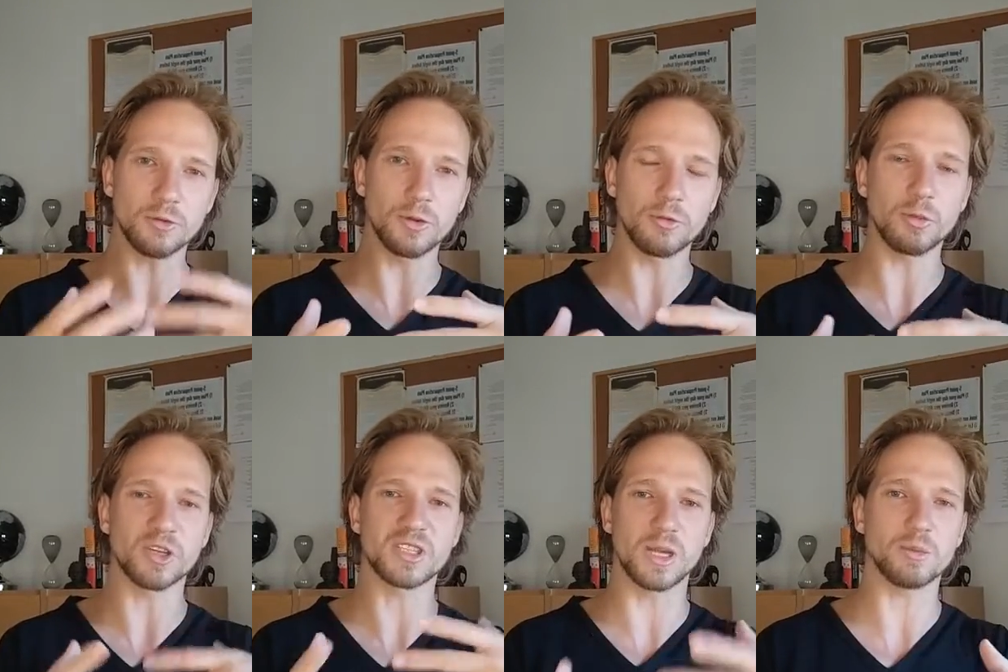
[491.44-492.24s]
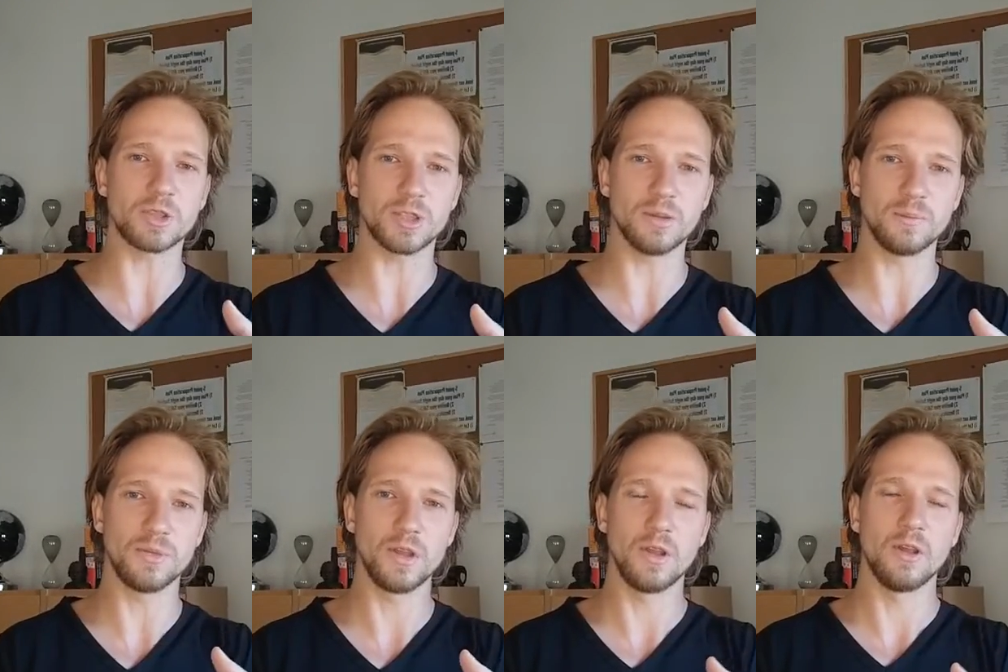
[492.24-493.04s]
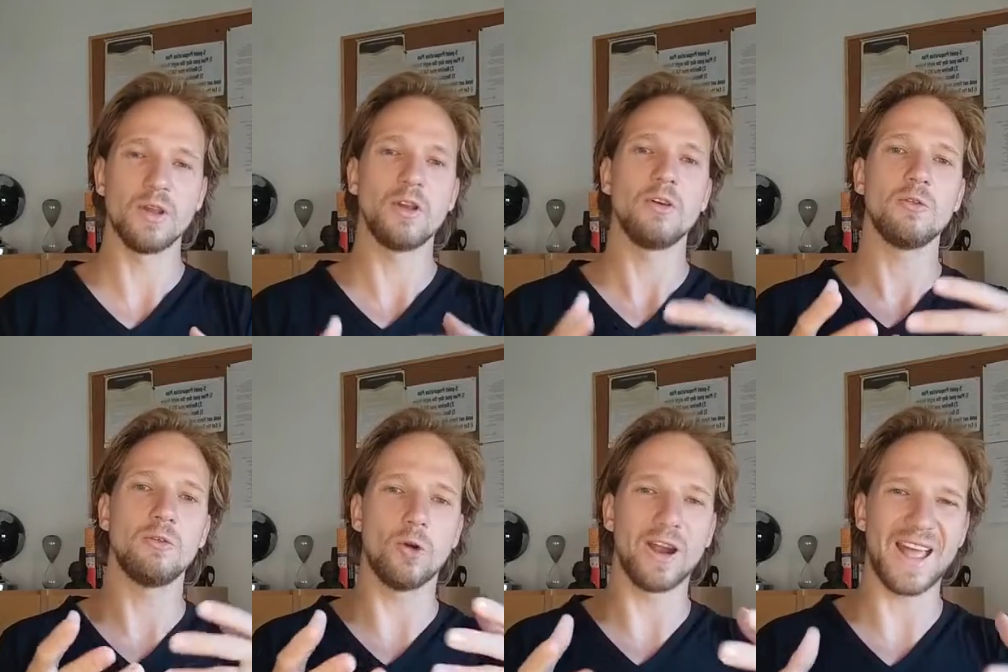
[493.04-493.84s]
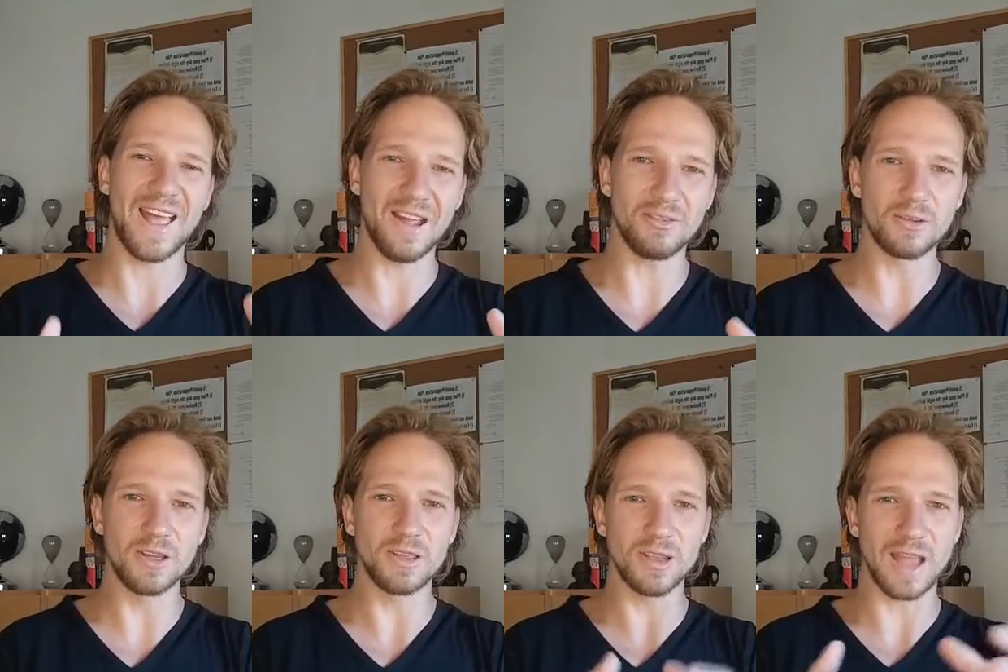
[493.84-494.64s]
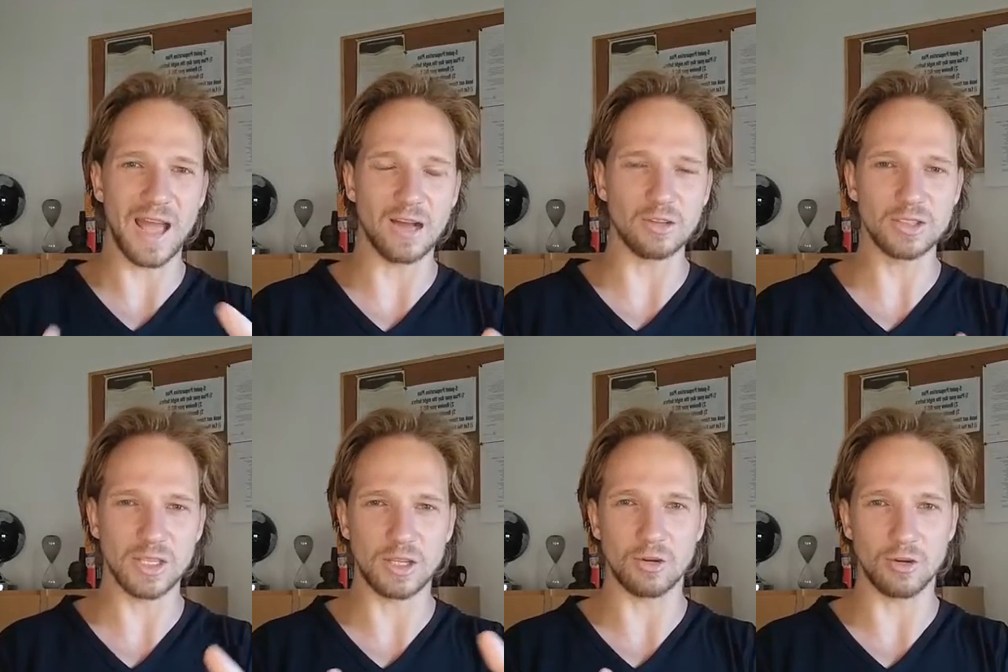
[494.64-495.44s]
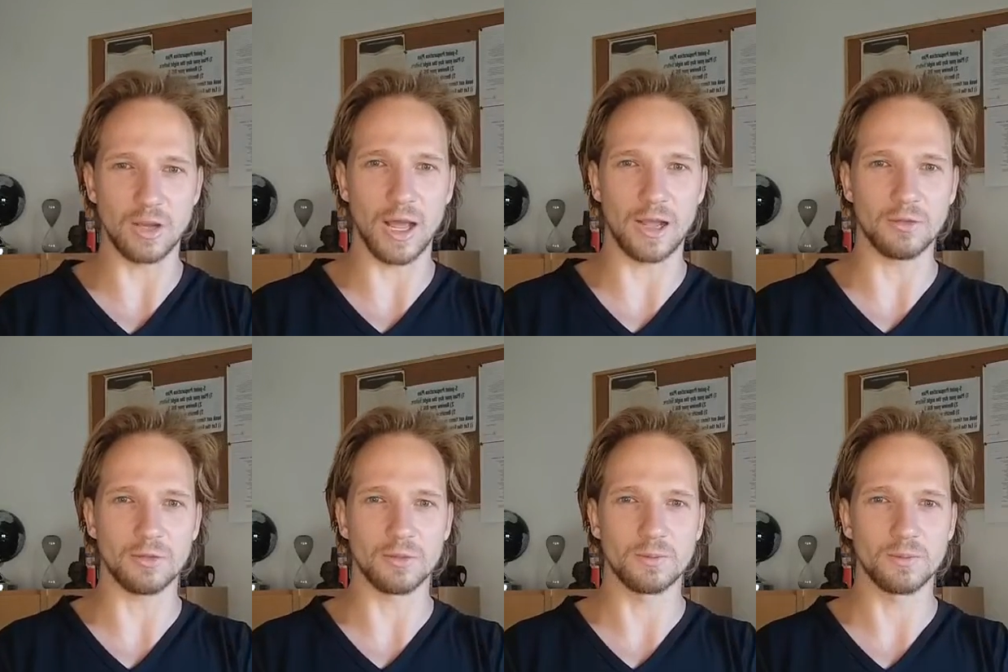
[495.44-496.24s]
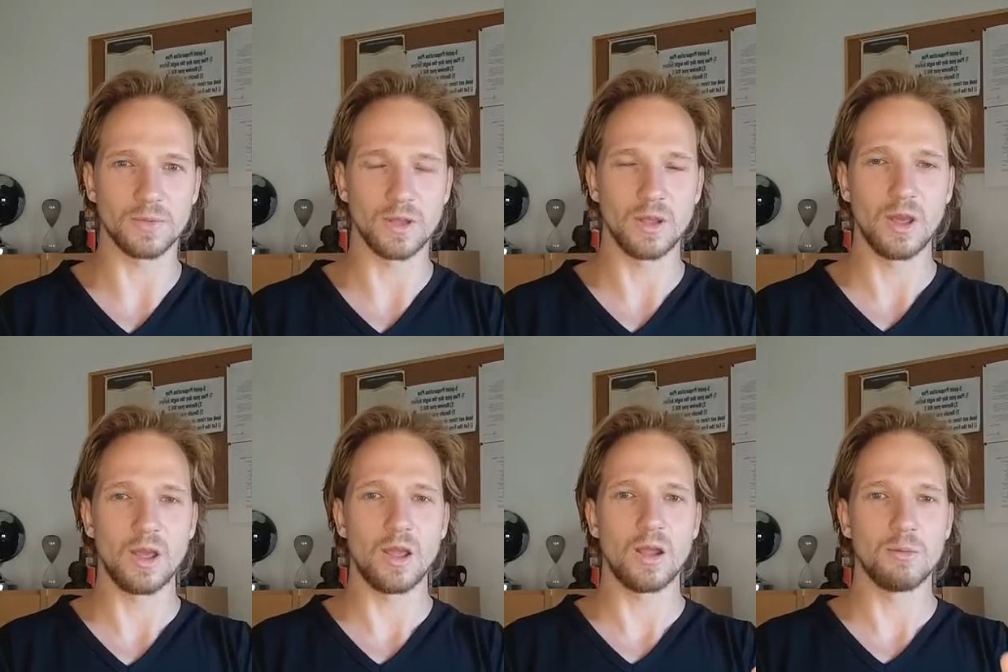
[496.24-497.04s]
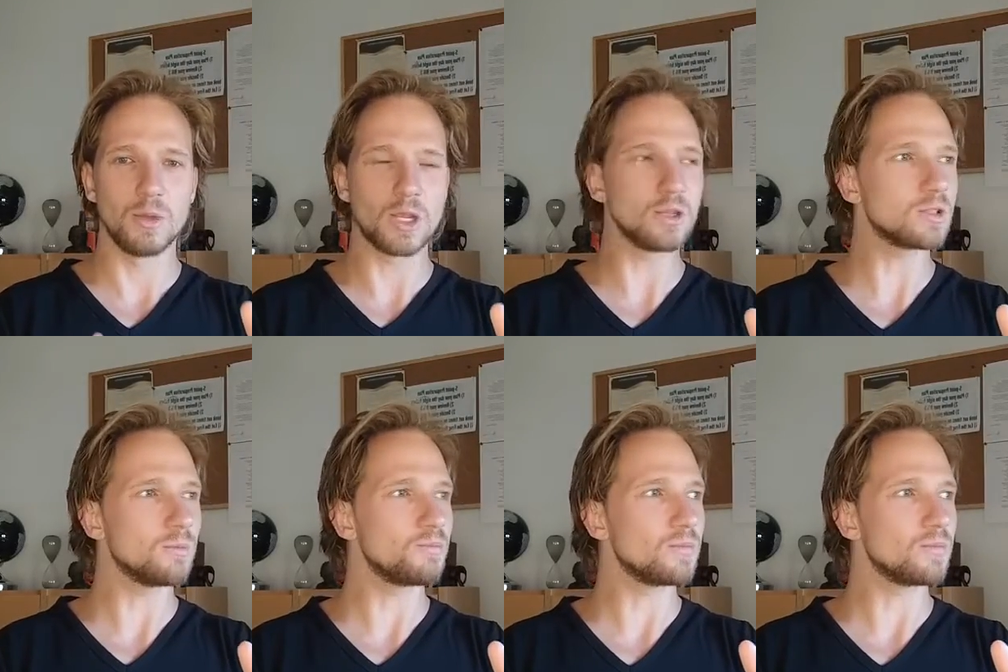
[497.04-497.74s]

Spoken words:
of perception for everything else in your life. Because